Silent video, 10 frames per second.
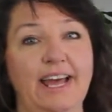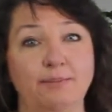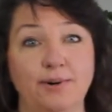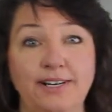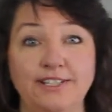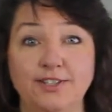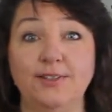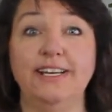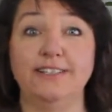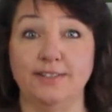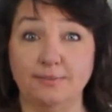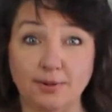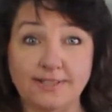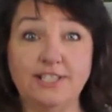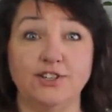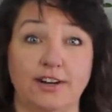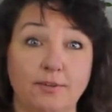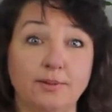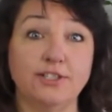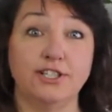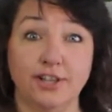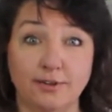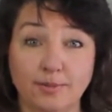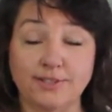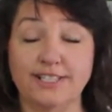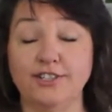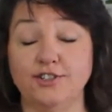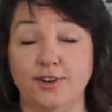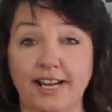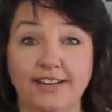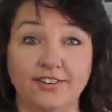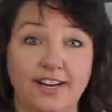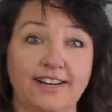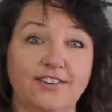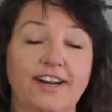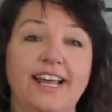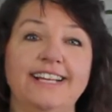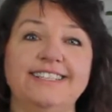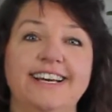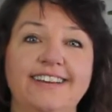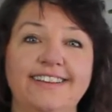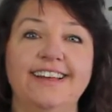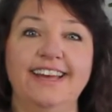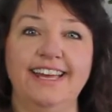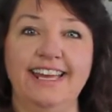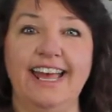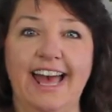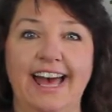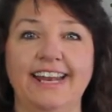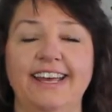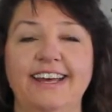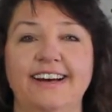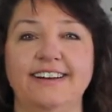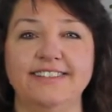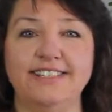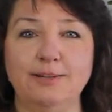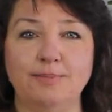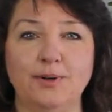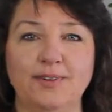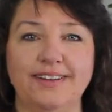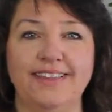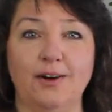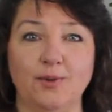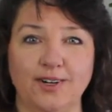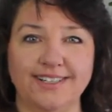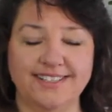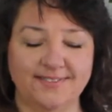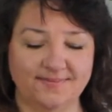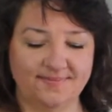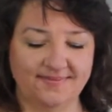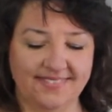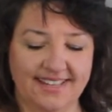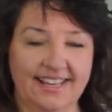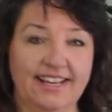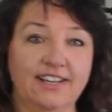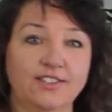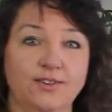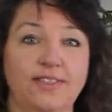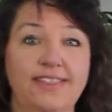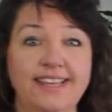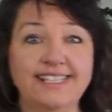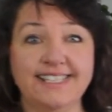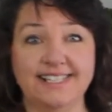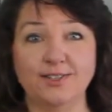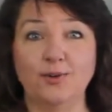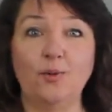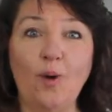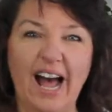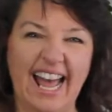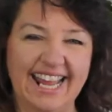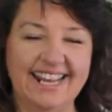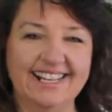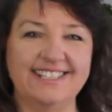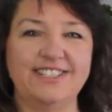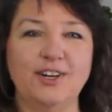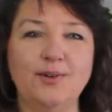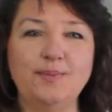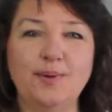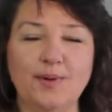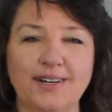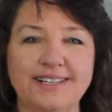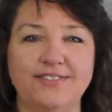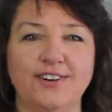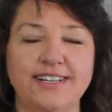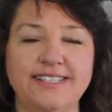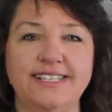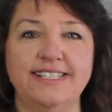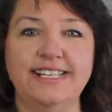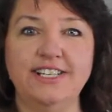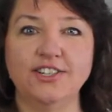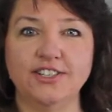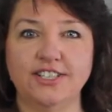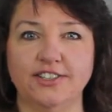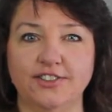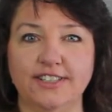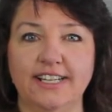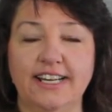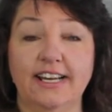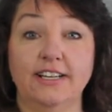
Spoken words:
And pretty soon he did procedure after procedure after procedure, tried and tried and tried until he had a steamboat that worked. So this is why it's so important for us to teach our children